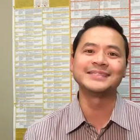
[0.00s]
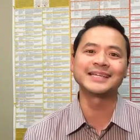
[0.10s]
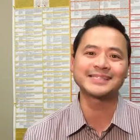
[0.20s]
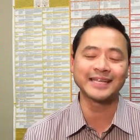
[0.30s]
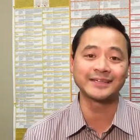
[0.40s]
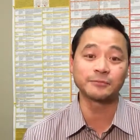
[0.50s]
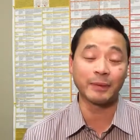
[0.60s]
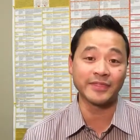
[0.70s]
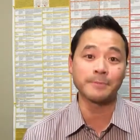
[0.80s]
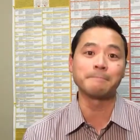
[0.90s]
dictated
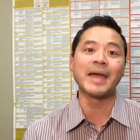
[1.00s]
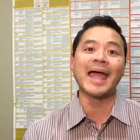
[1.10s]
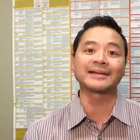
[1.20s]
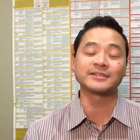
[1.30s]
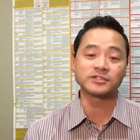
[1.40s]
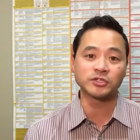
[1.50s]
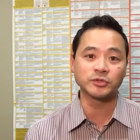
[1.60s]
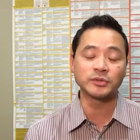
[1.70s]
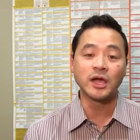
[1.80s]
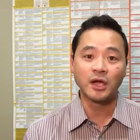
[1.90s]
by the
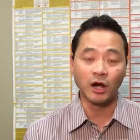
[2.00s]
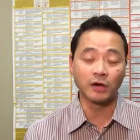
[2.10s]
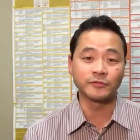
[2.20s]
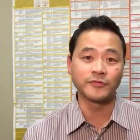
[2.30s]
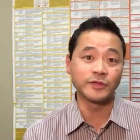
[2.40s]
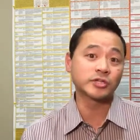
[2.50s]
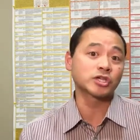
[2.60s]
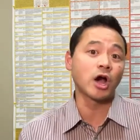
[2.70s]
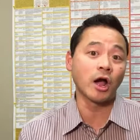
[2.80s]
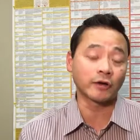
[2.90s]
magnitude of the
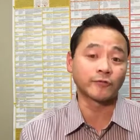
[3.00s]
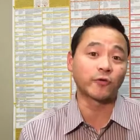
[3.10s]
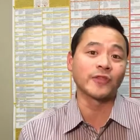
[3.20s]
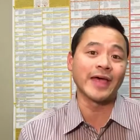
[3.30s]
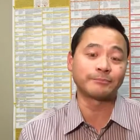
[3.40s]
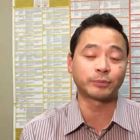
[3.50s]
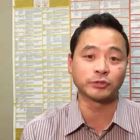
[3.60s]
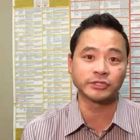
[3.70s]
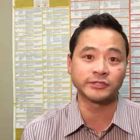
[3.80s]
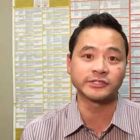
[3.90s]
shock for that
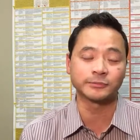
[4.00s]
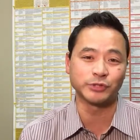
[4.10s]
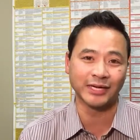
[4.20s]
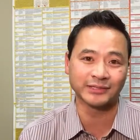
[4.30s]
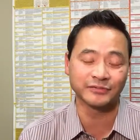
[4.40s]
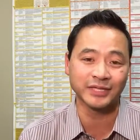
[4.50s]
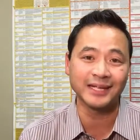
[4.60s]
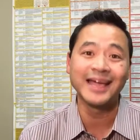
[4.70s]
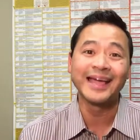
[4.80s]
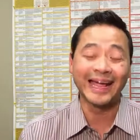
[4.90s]
person subjectively